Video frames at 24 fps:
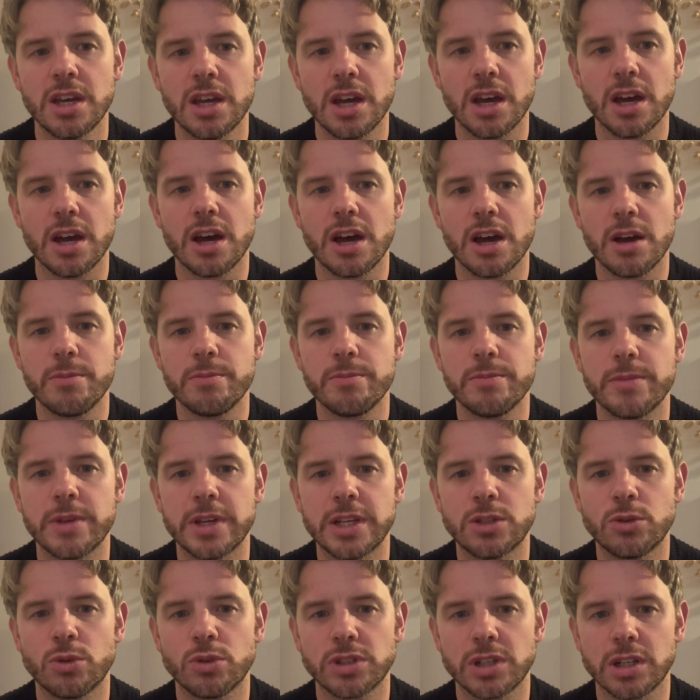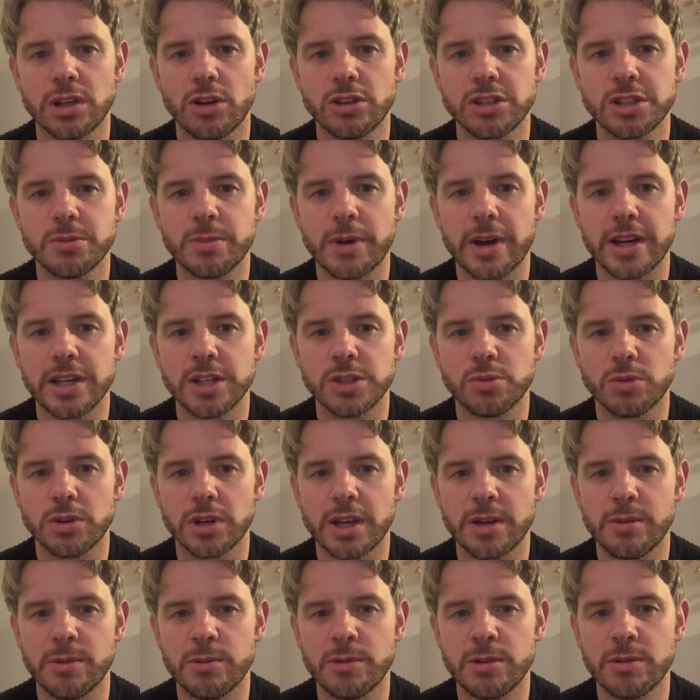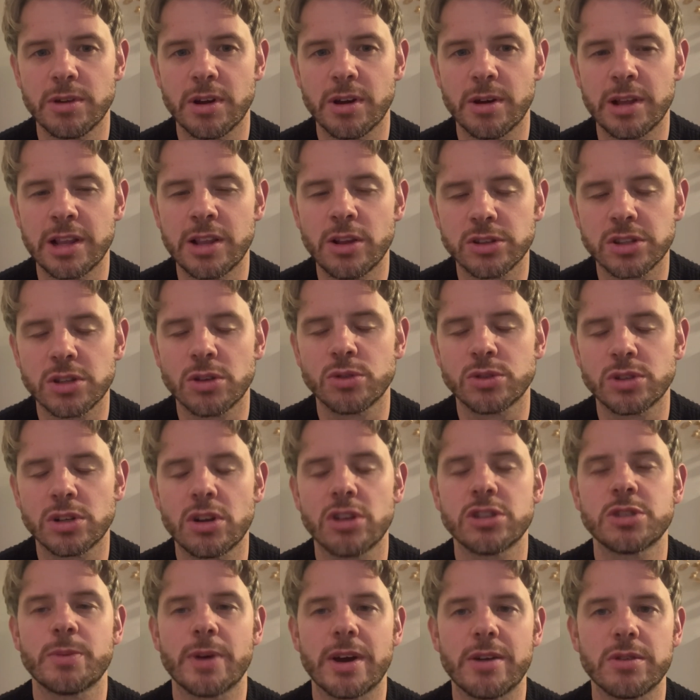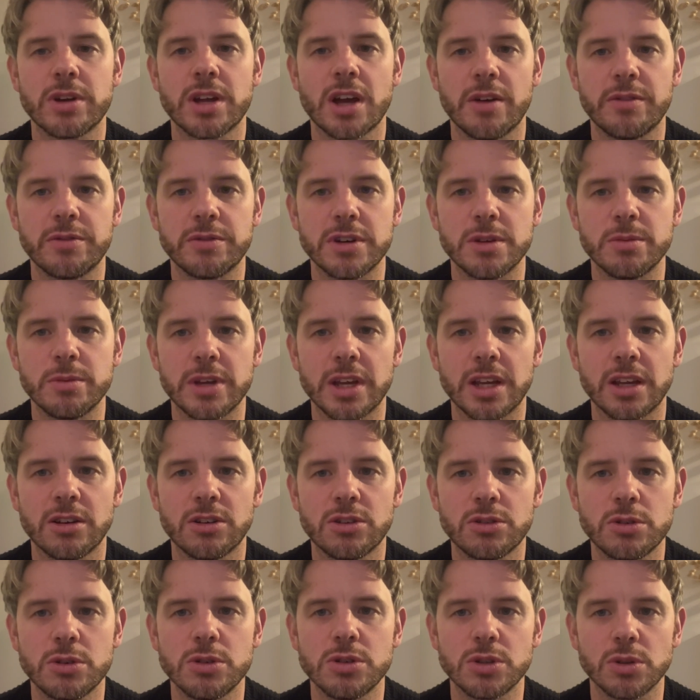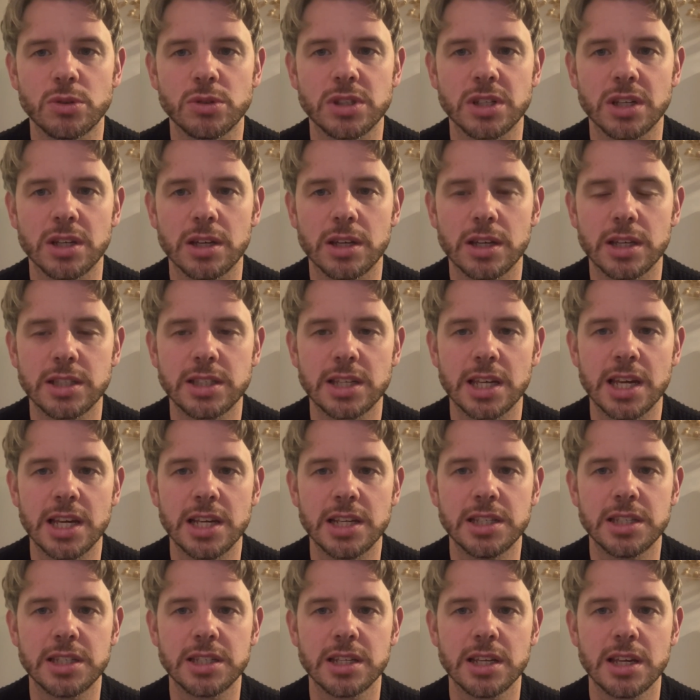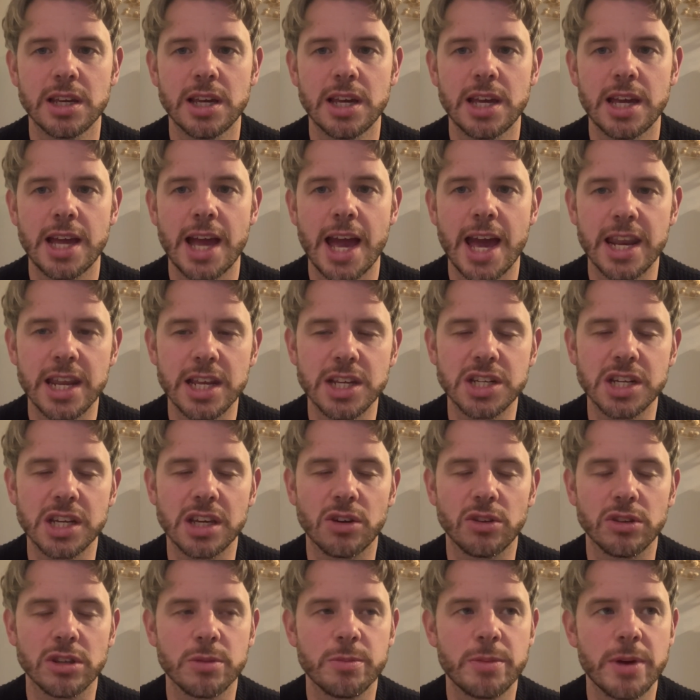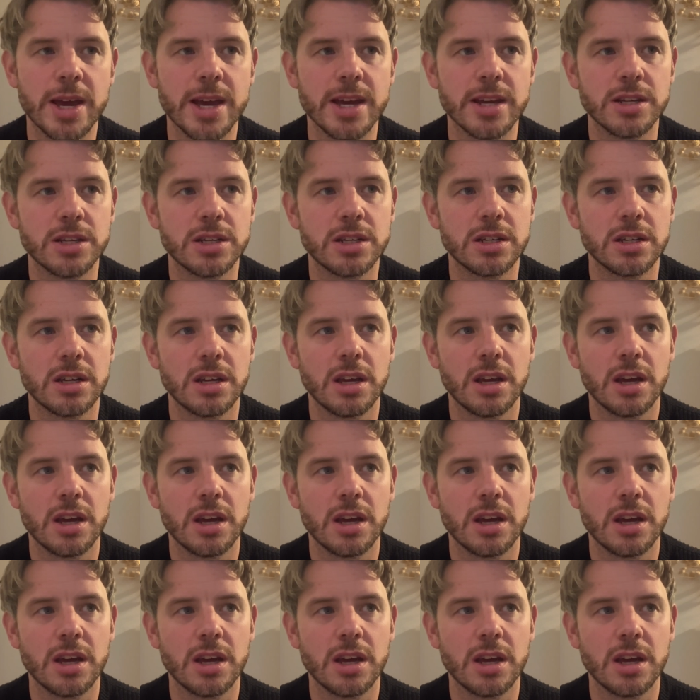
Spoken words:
He talks a lot about recovery being crucial to his energy on the pitch,